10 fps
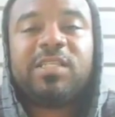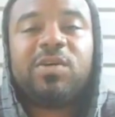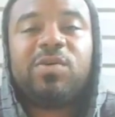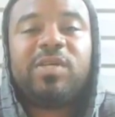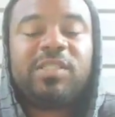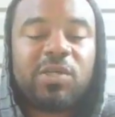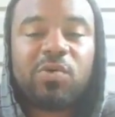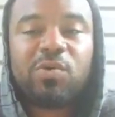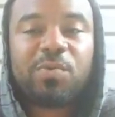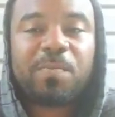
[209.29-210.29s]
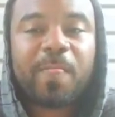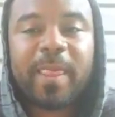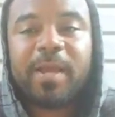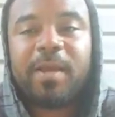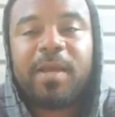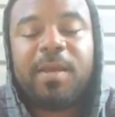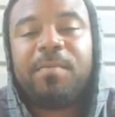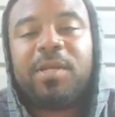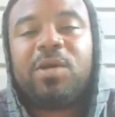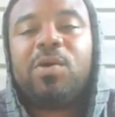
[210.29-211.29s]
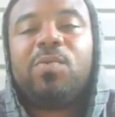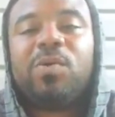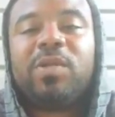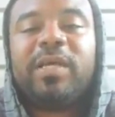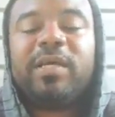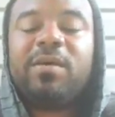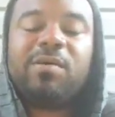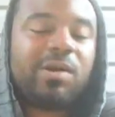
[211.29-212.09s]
So he's on him, and my dog won't let go.